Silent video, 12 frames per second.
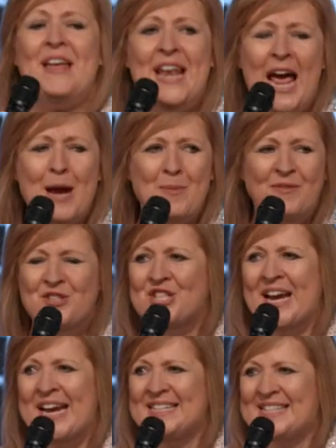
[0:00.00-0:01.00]
the name of
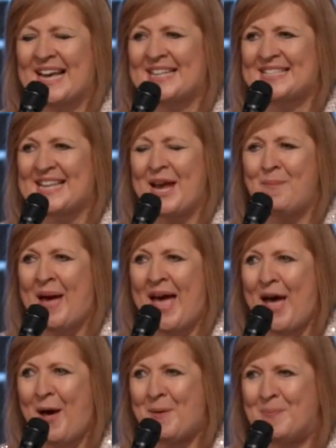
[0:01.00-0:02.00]
Jesus.
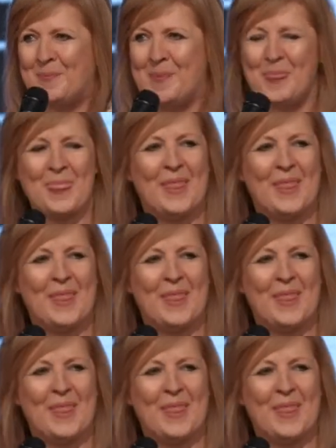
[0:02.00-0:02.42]
Amen.